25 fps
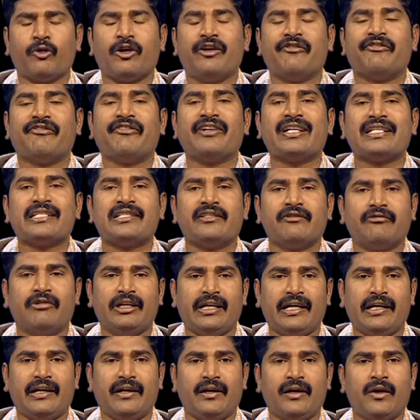
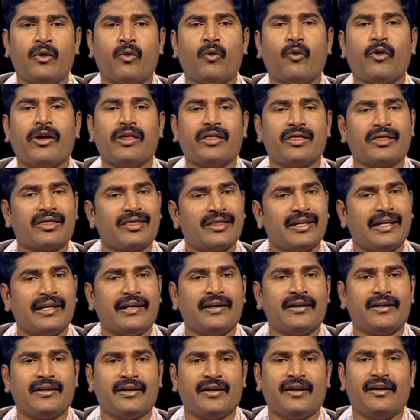effectively we
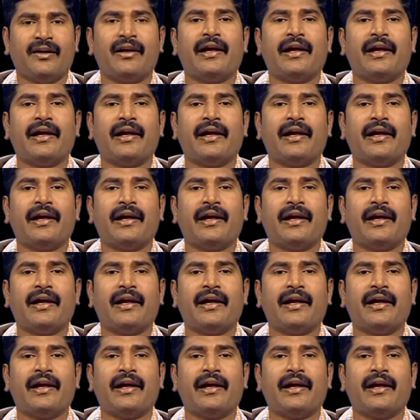think